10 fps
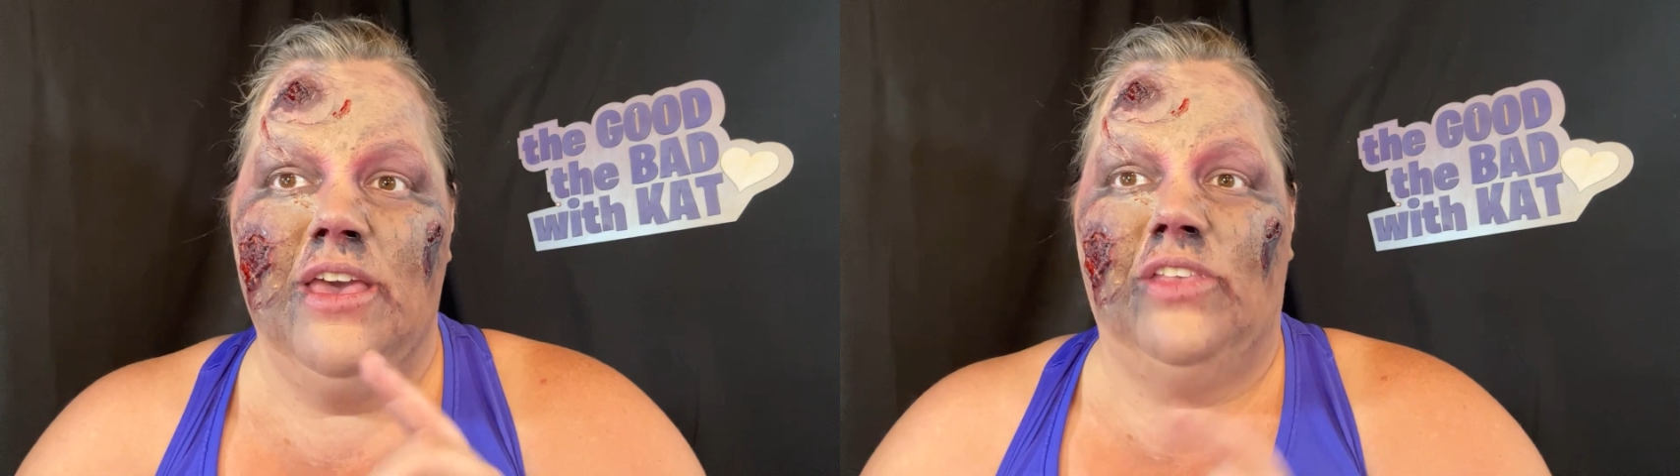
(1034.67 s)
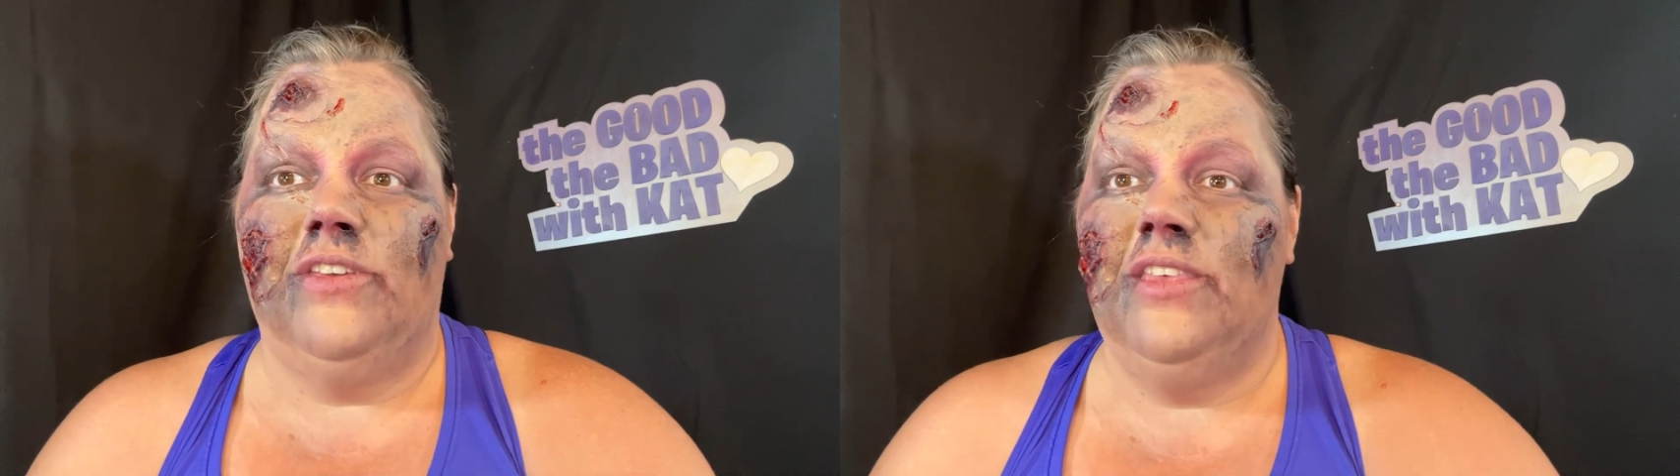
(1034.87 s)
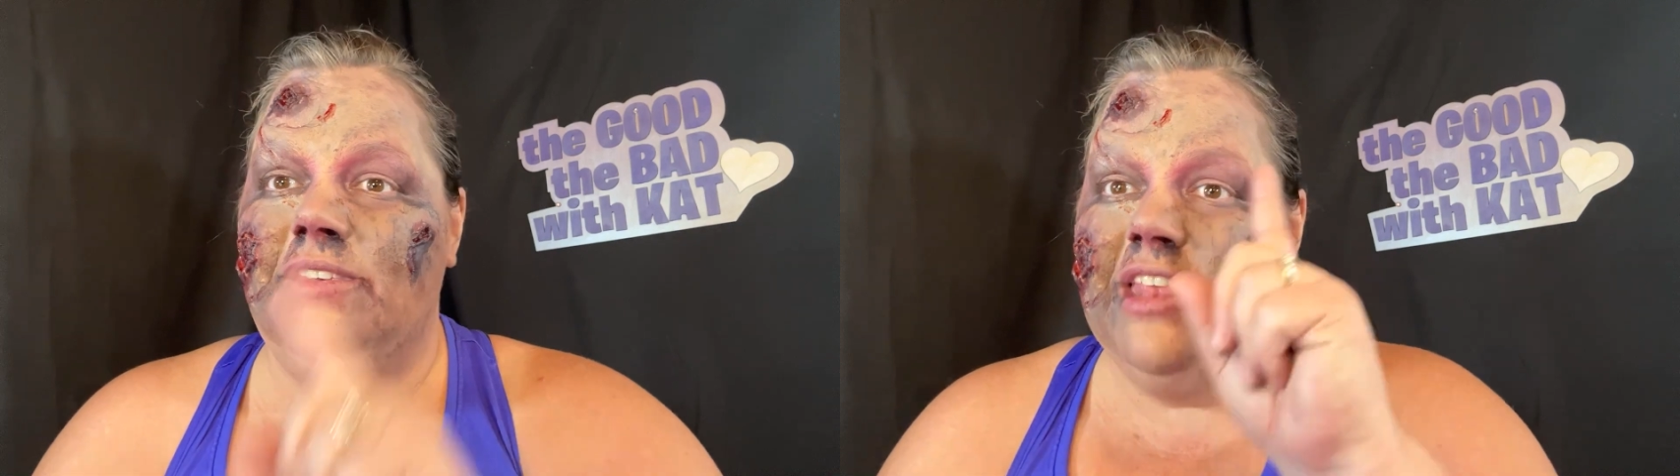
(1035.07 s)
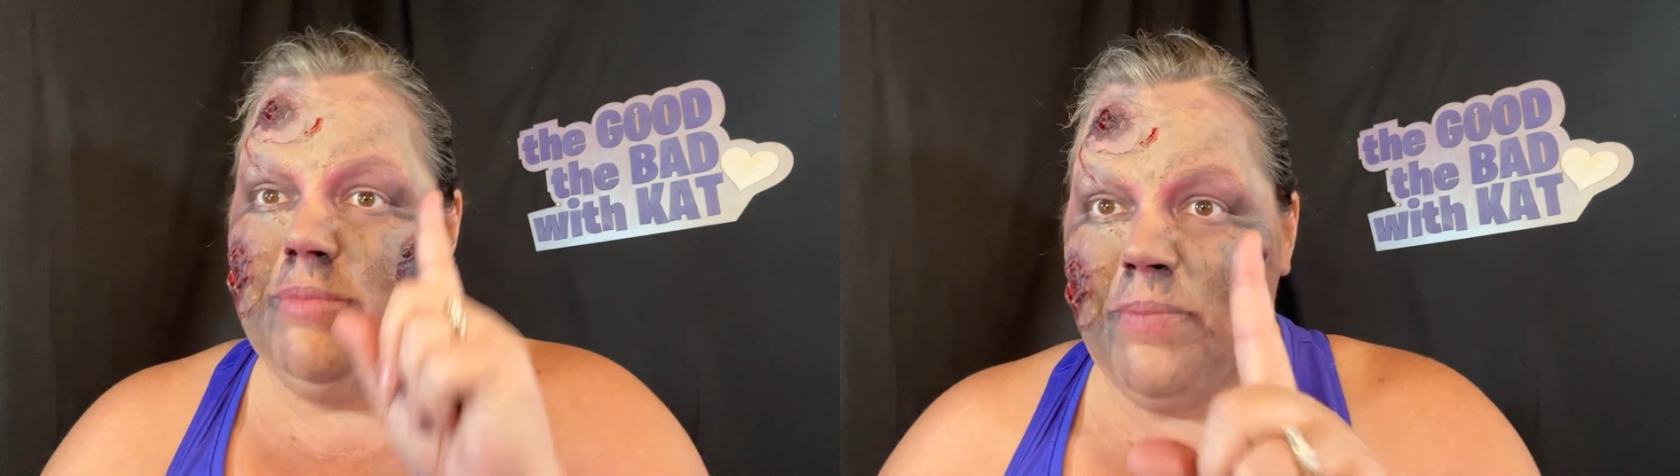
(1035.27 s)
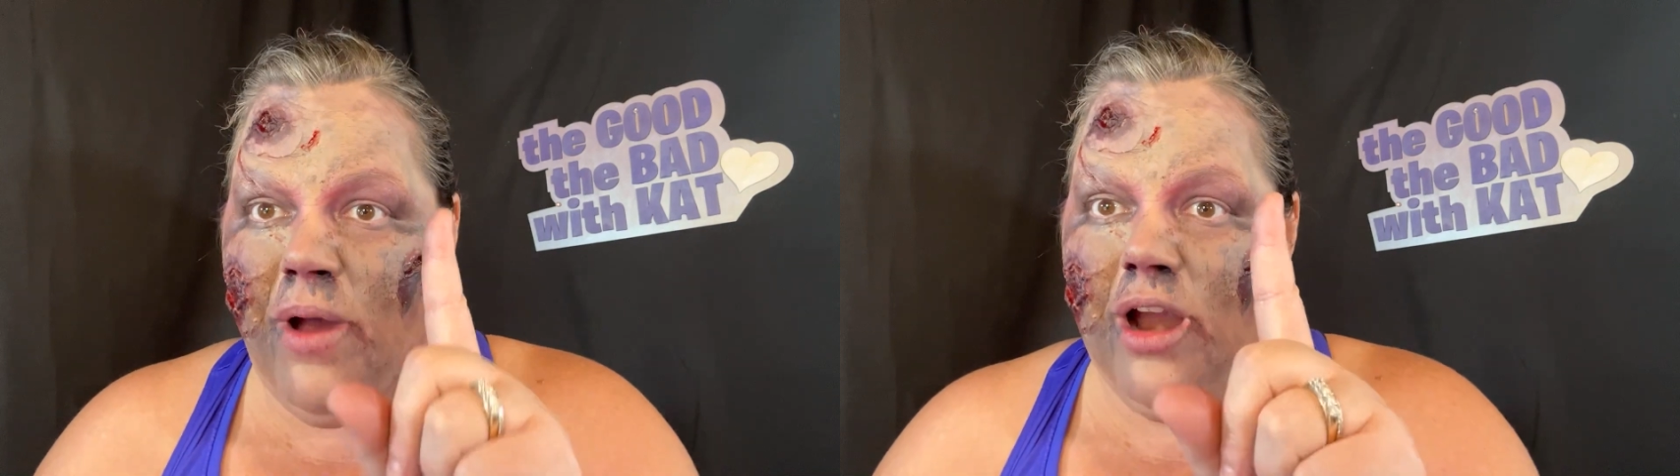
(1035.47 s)
So this is gonna
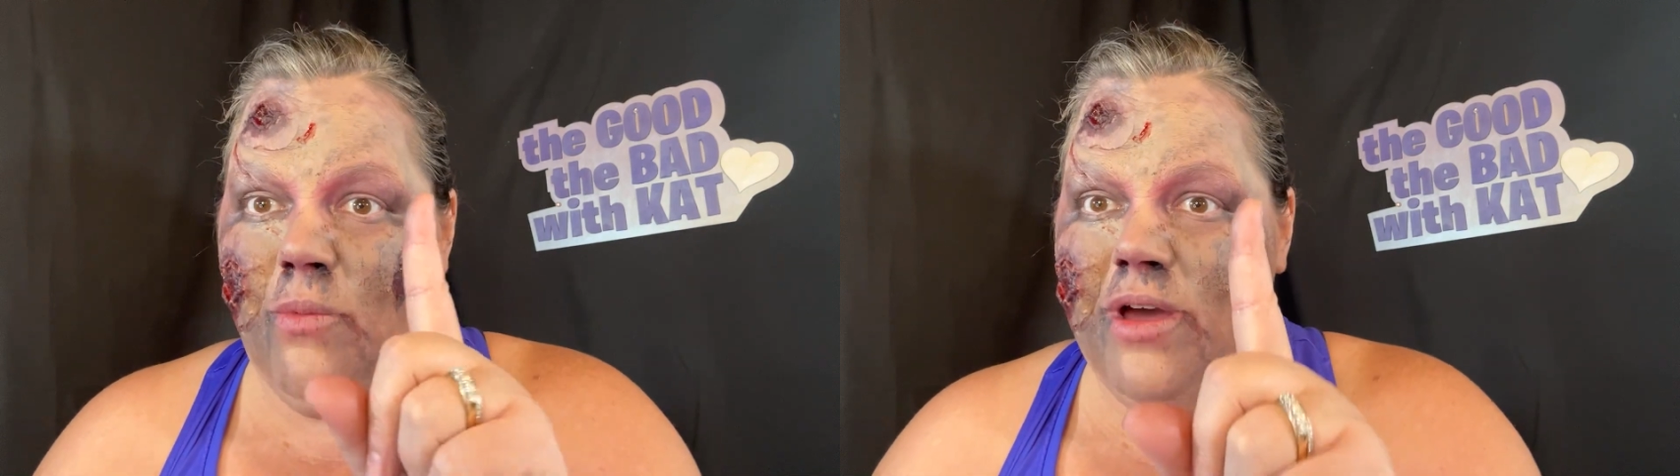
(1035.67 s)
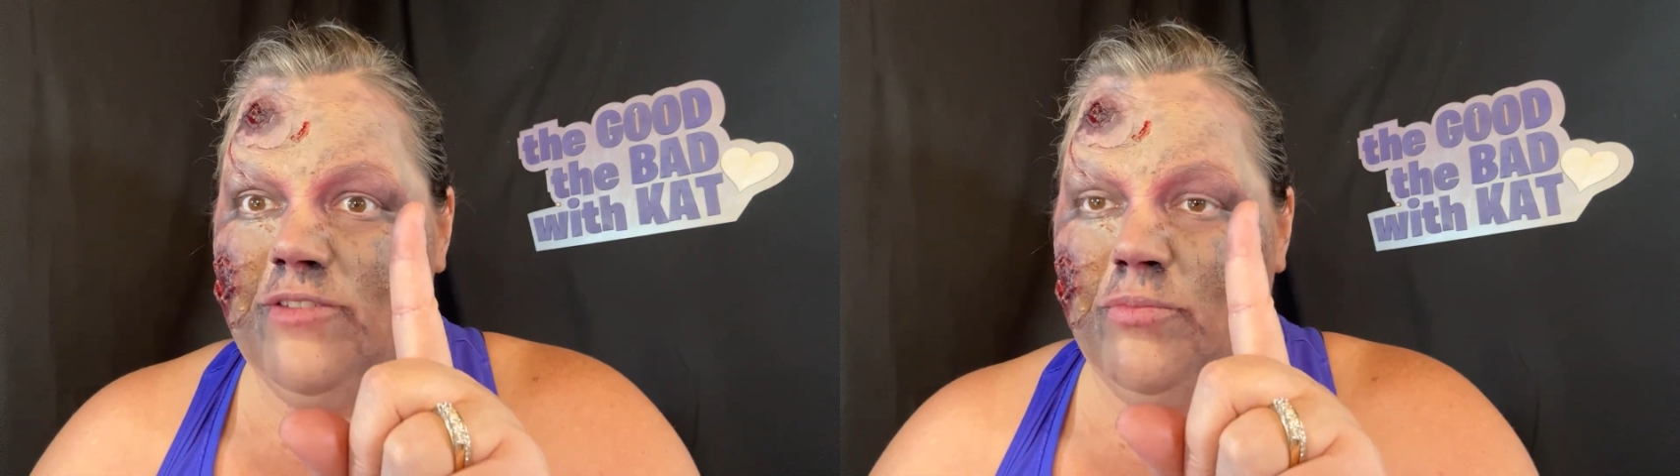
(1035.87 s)
be part 1 of